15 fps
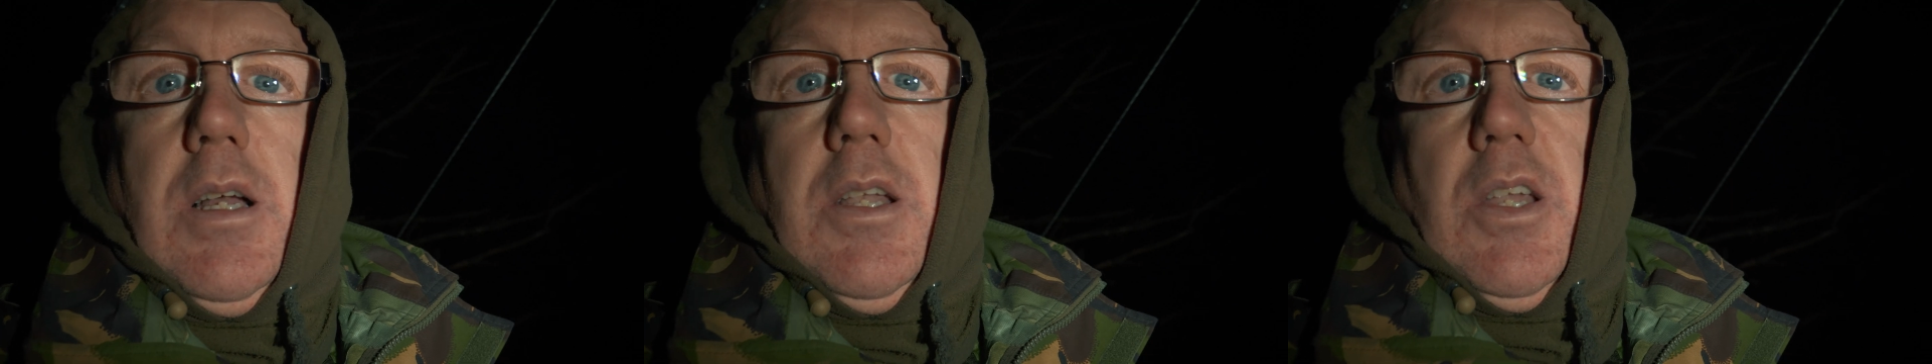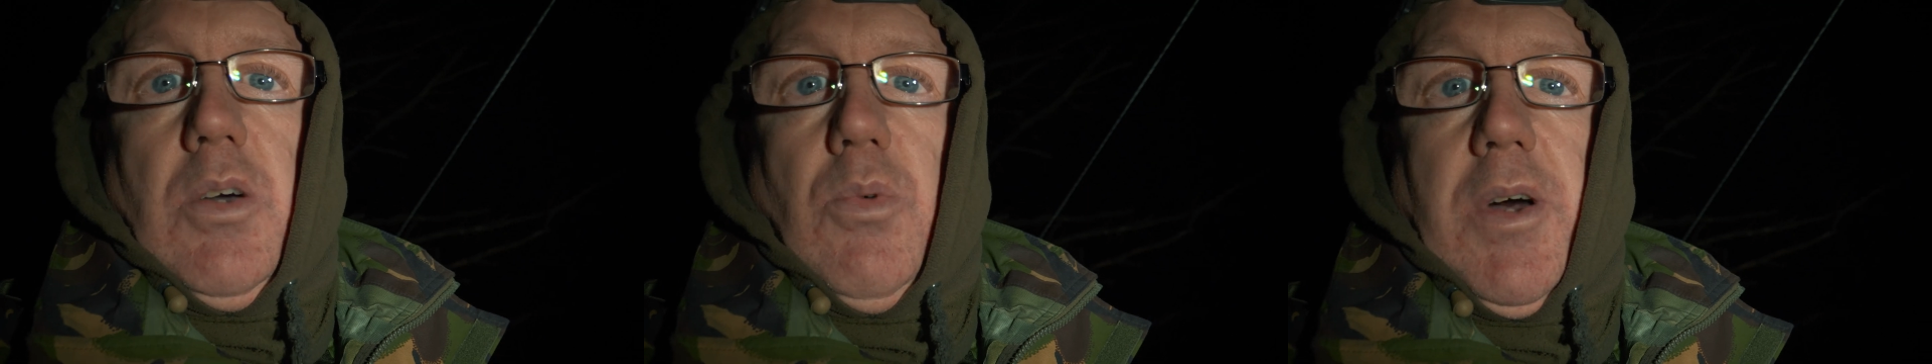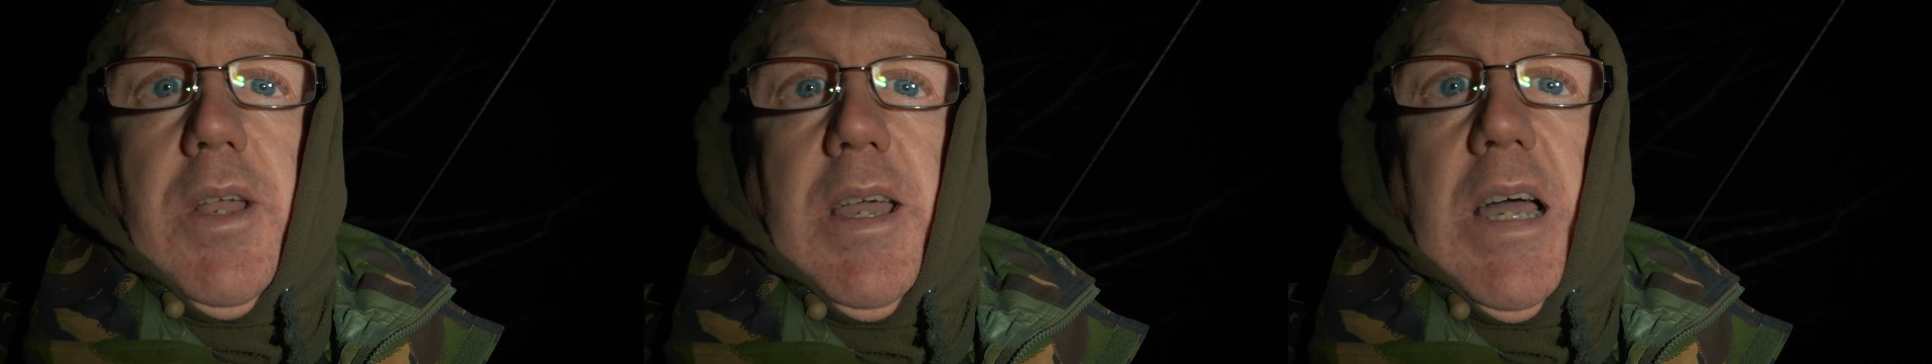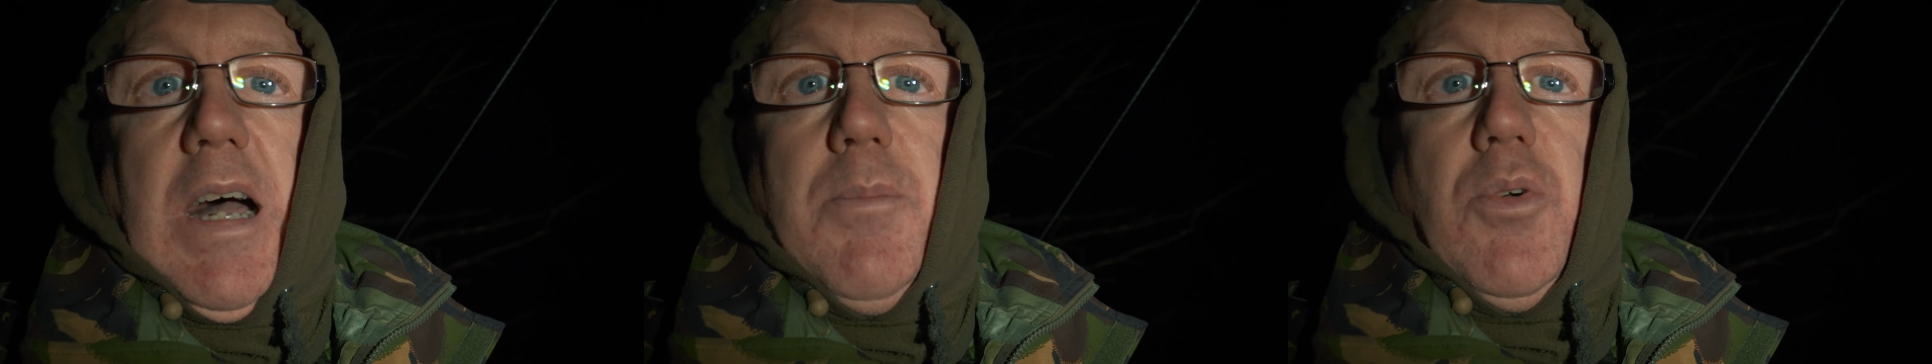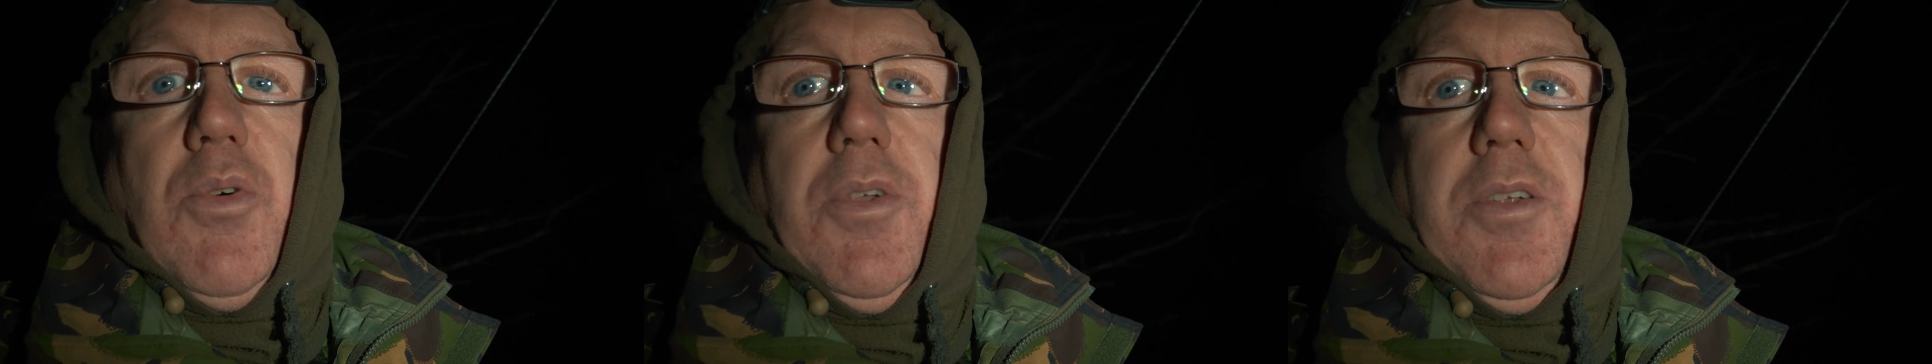Now what I
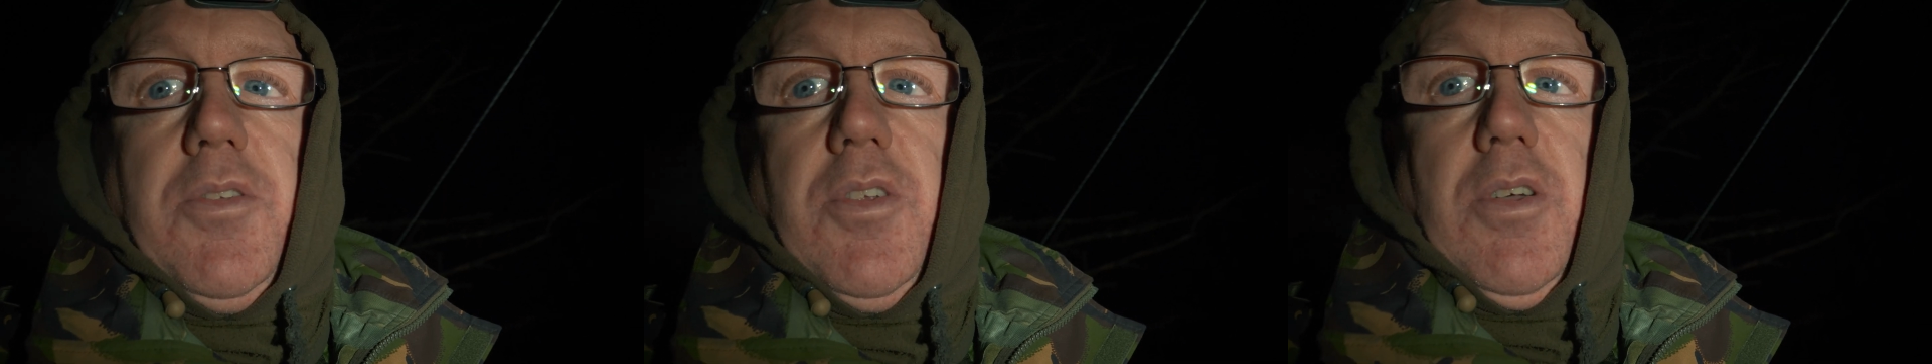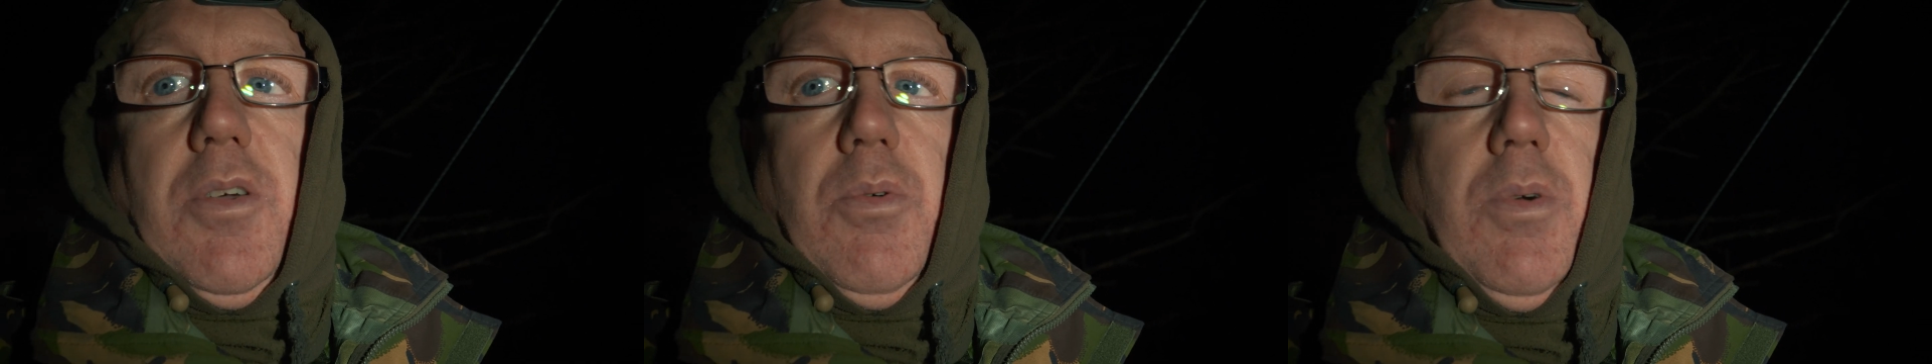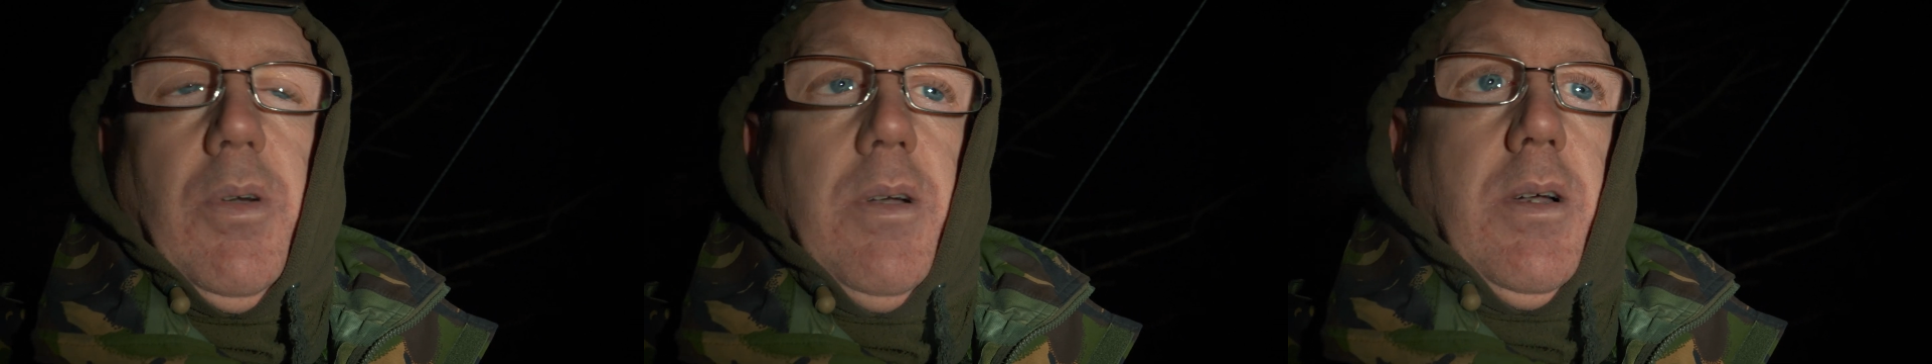am going to do,